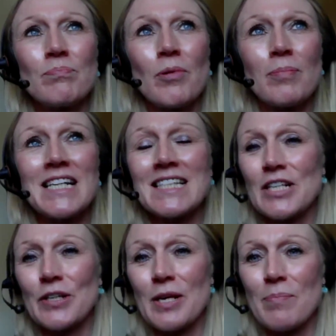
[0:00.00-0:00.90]
Probably need to
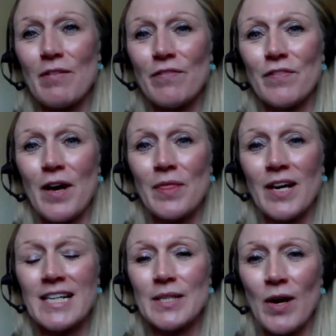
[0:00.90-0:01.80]
look at it a bit
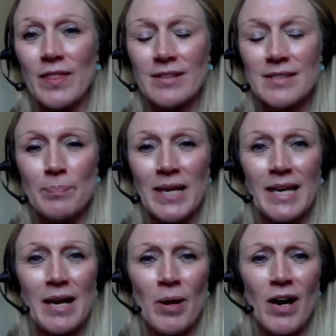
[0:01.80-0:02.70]
further. Is it worth us
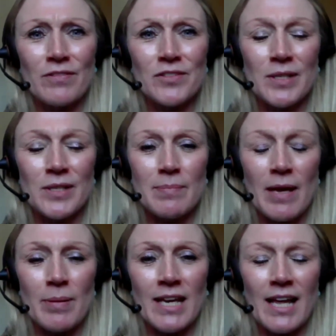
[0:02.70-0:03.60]
picking up afterwards,
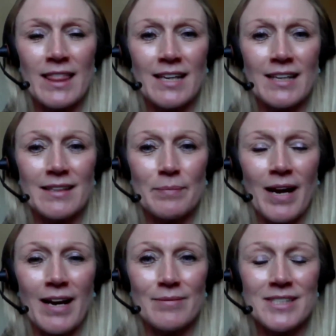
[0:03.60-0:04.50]
maybe? I think
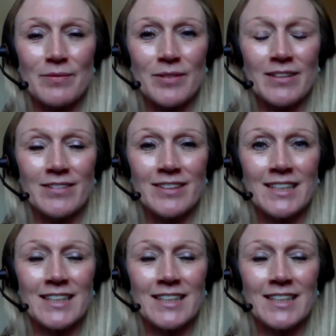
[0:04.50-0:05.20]
perhaps, and we'll